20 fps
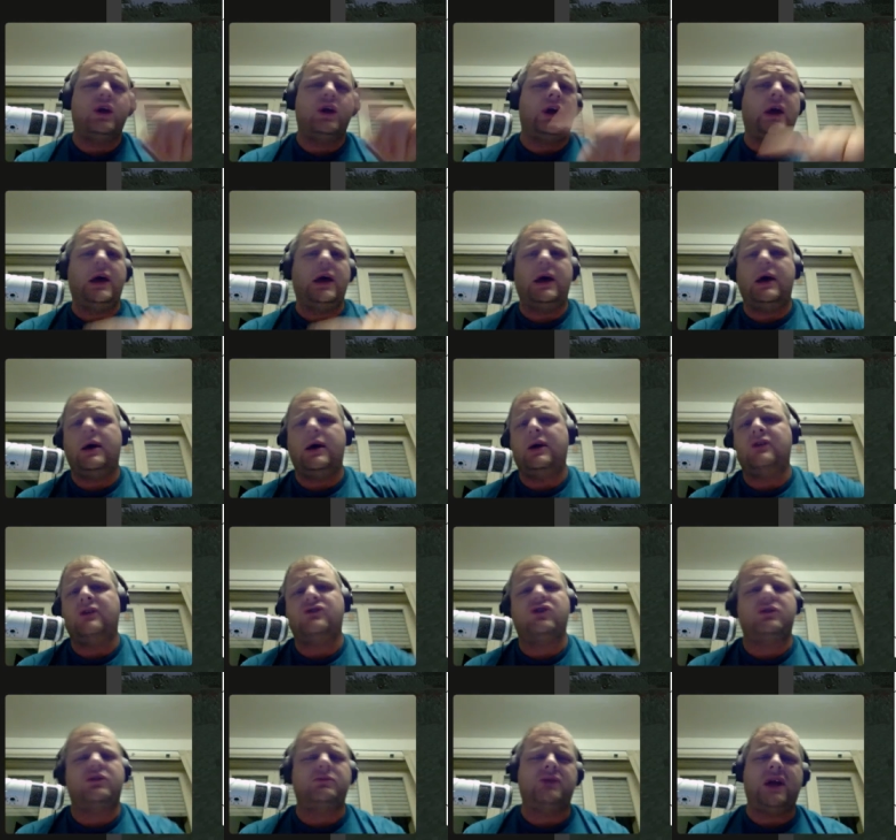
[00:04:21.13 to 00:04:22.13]

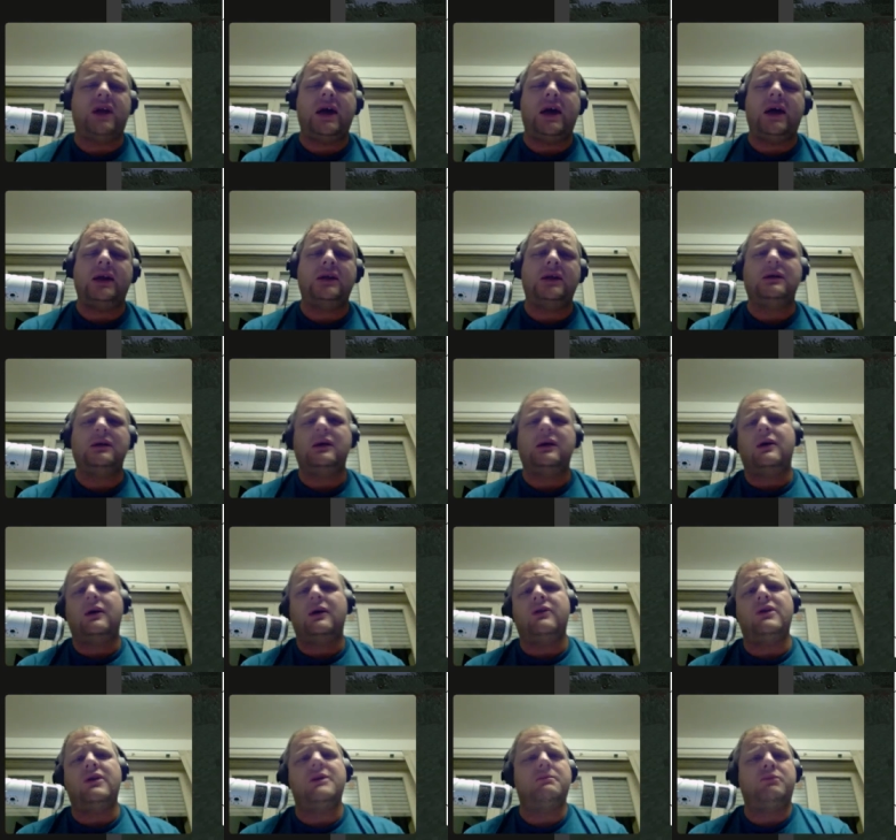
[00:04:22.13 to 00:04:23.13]
enchantment added,
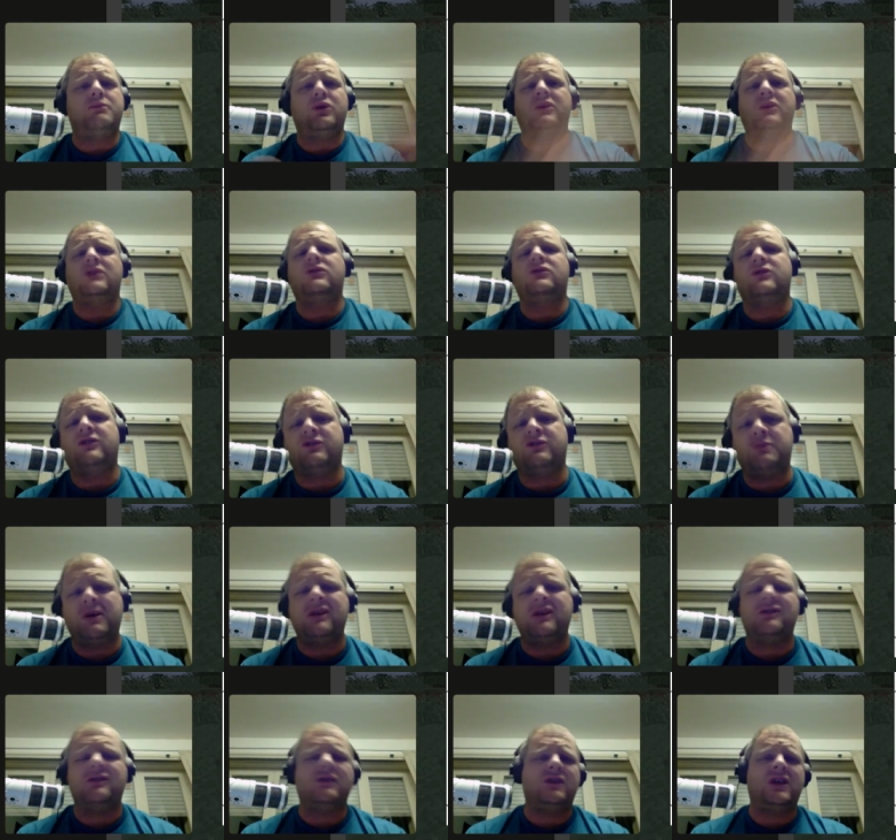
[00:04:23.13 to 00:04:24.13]
then put it into
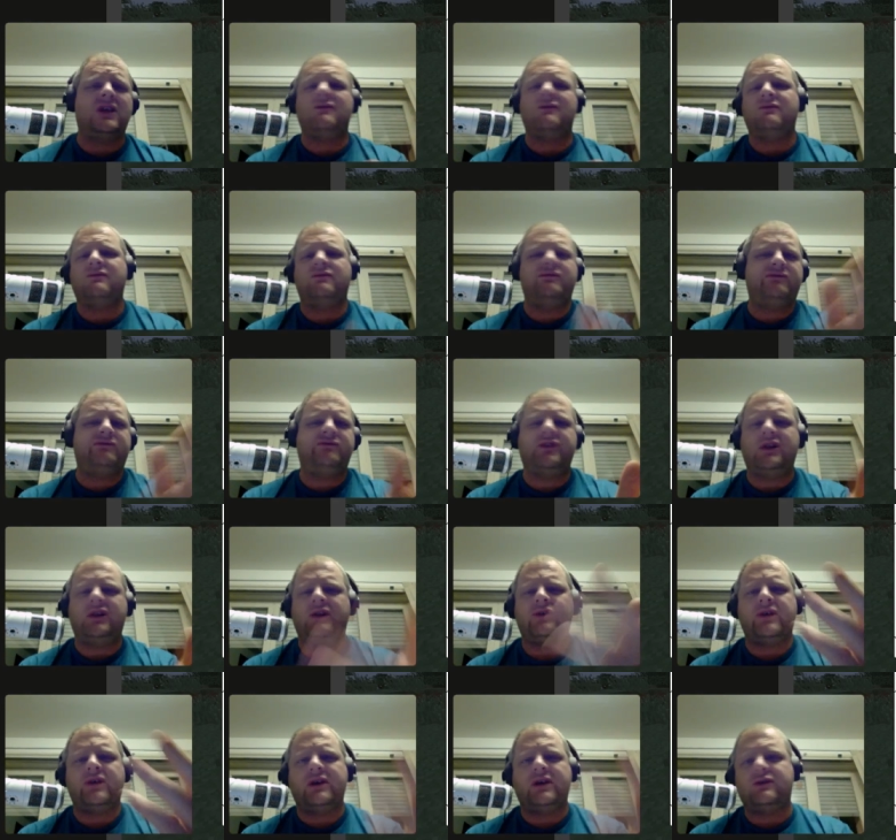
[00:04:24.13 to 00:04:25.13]
dispenser, and then fiddle
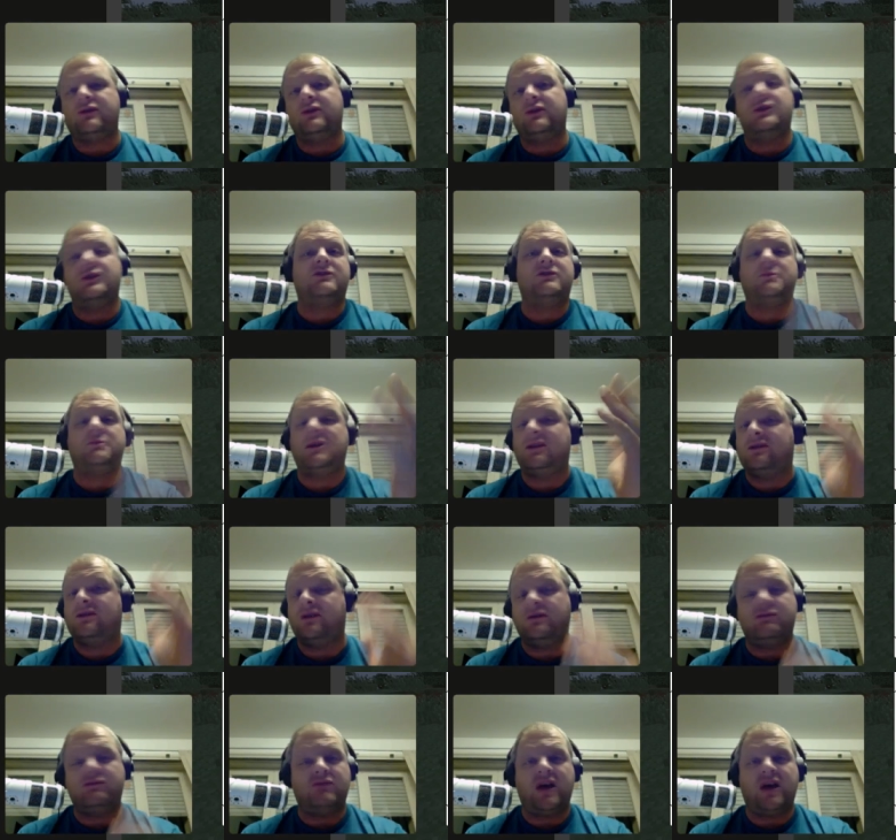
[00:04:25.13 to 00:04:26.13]
around so the
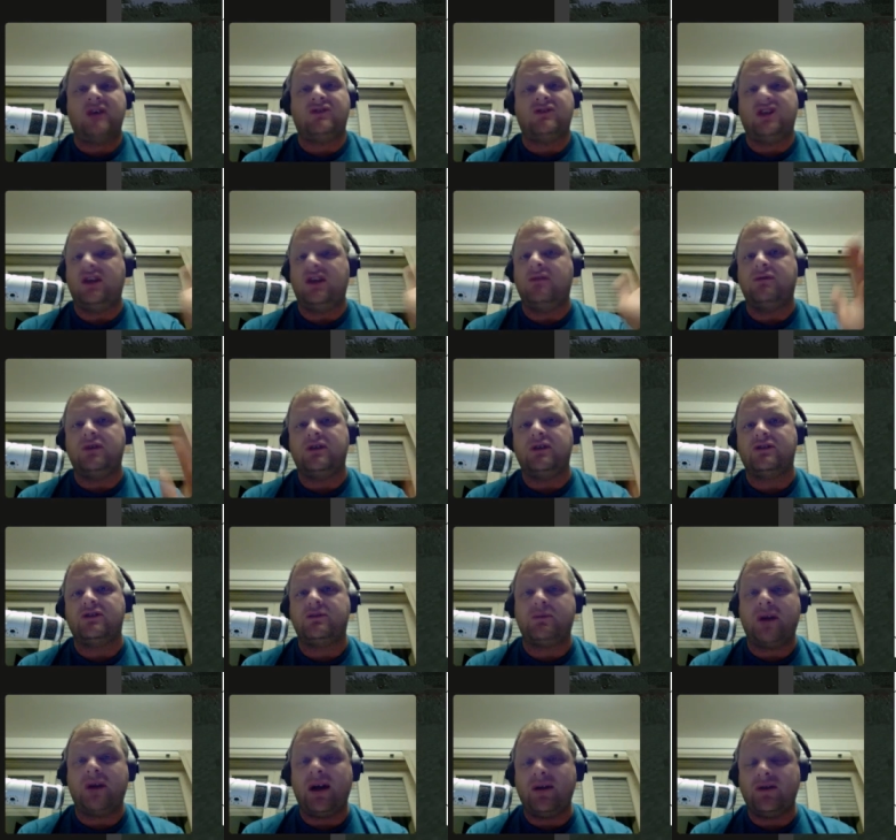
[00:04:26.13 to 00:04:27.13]
dispenser has an infinite
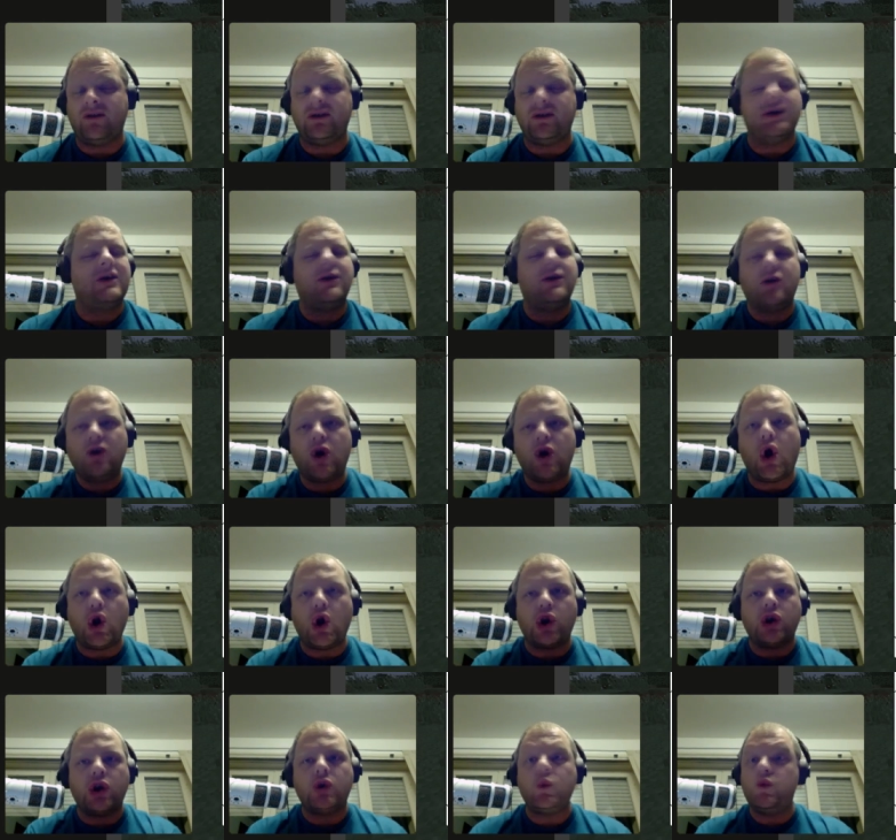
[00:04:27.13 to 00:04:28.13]
supply of it.
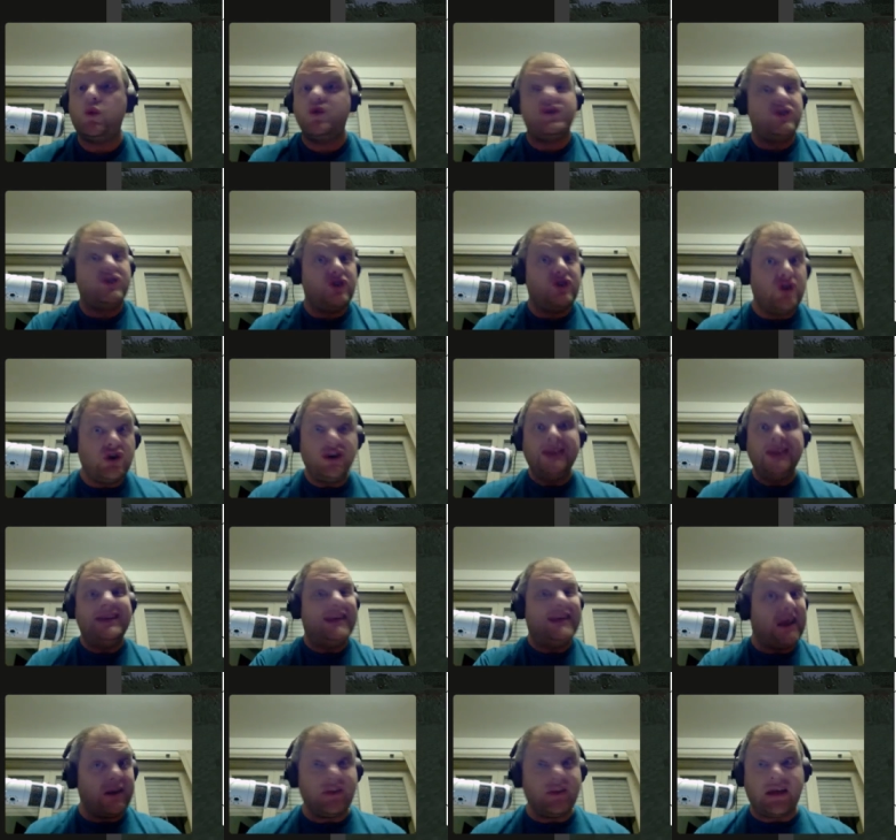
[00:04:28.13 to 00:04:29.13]
Gone.
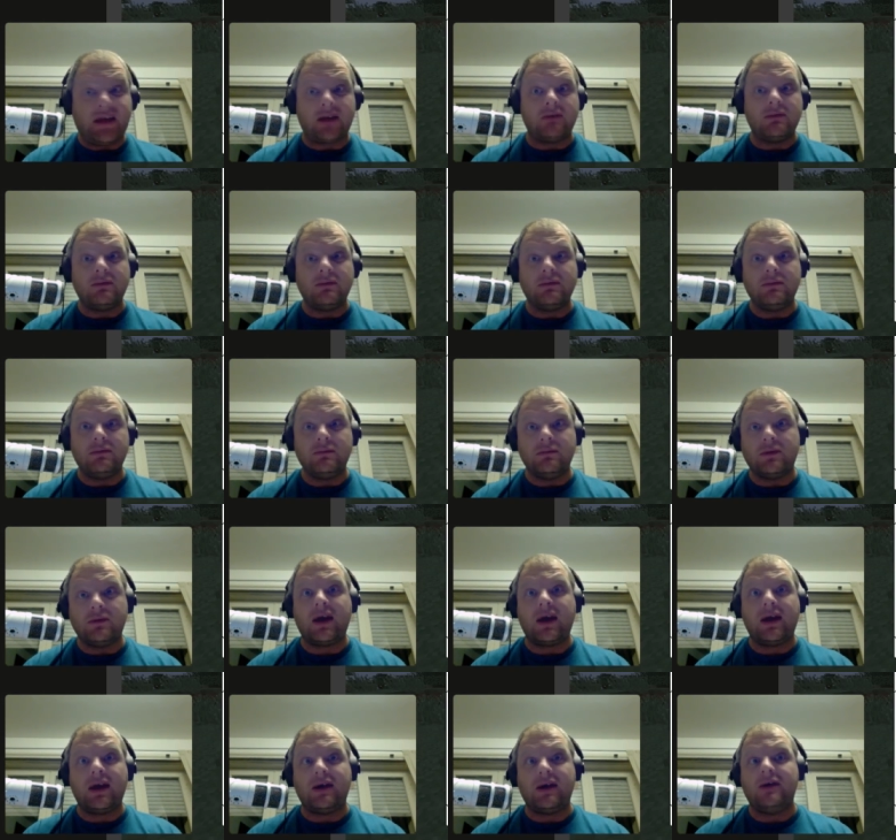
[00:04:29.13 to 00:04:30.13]
None of that.
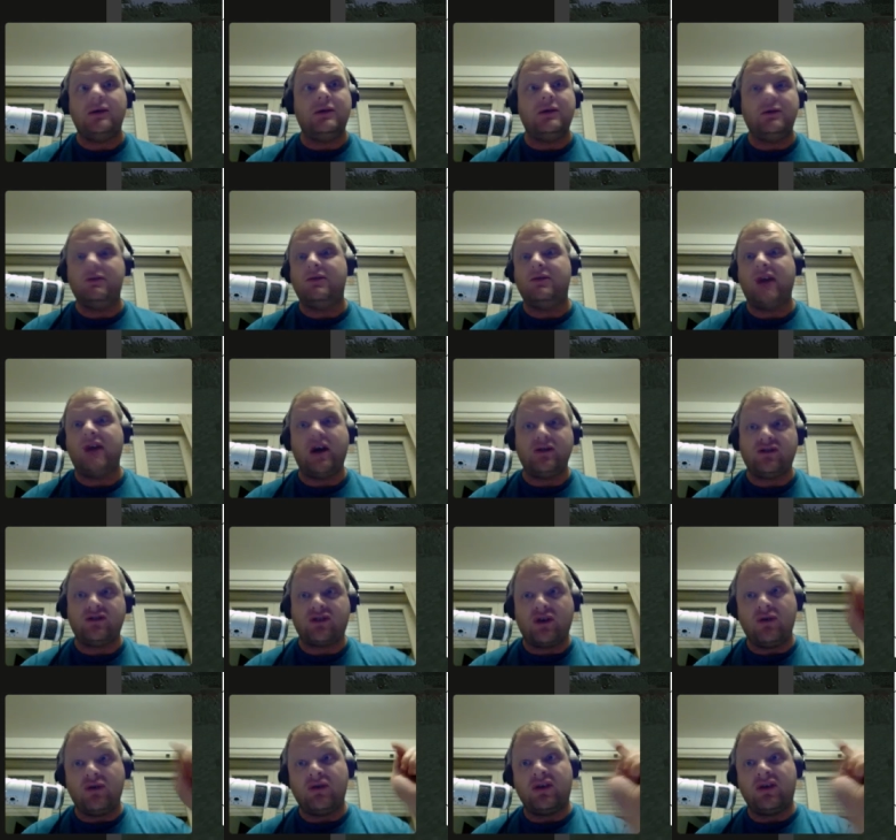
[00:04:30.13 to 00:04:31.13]
Okay, now just
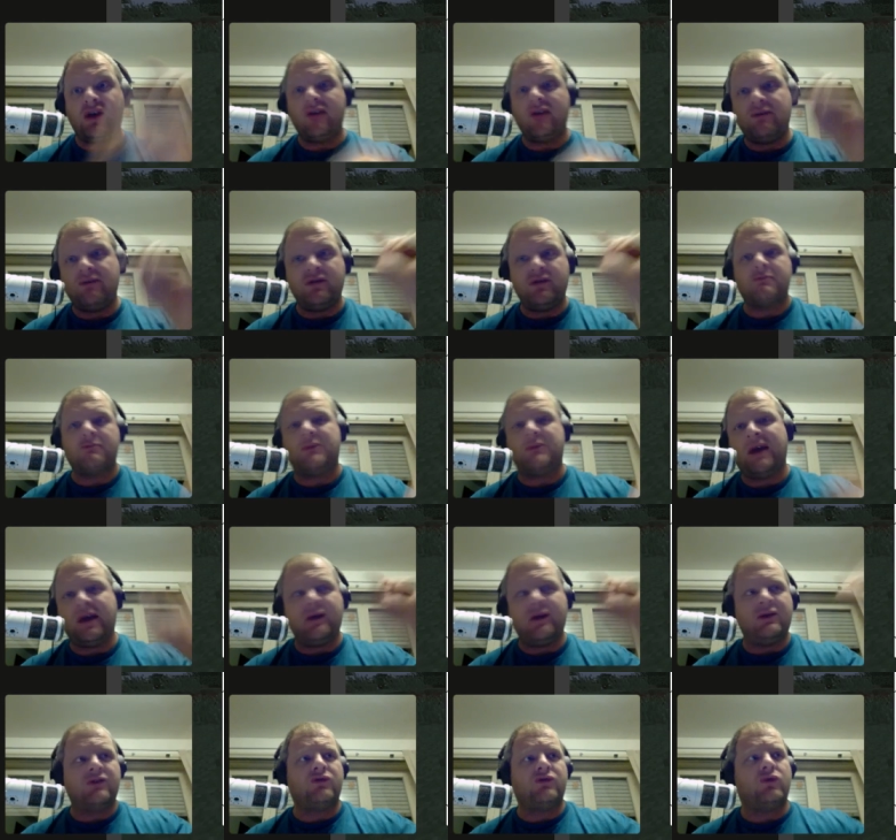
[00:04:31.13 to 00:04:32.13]
go give this
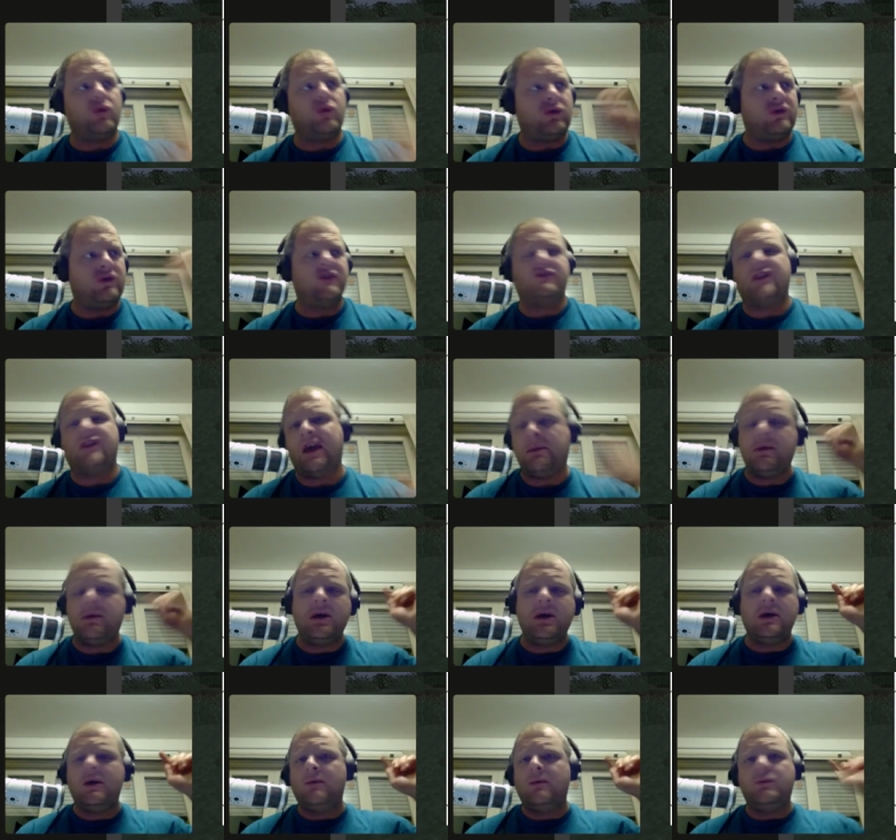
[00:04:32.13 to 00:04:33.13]
player this sword, this name
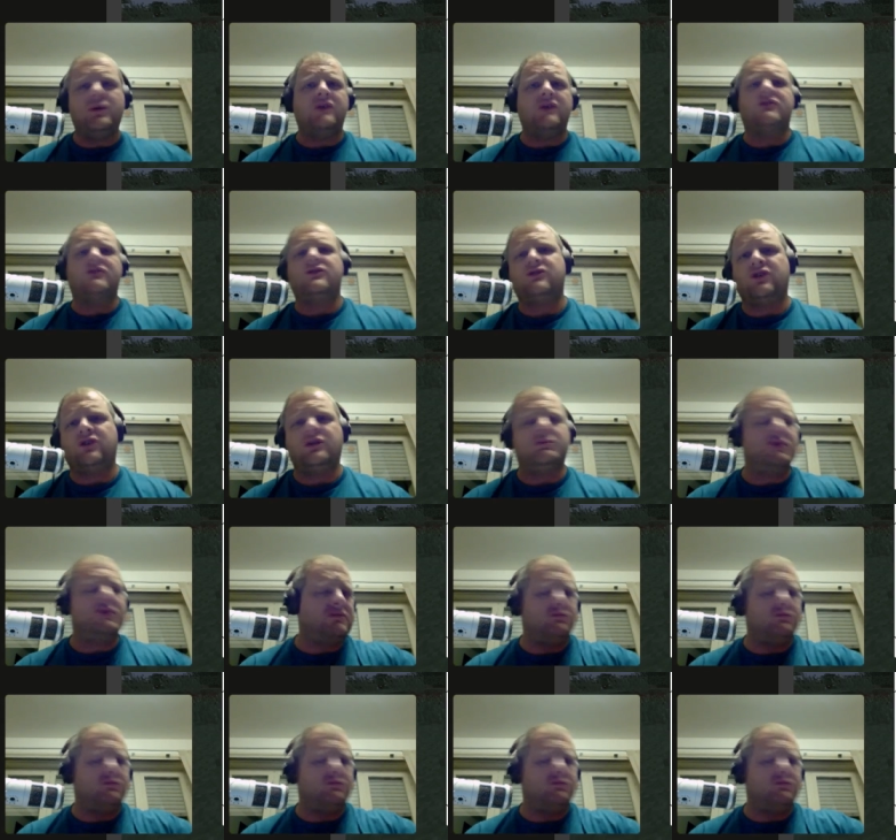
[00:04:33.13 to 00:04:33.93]
with this enchantment,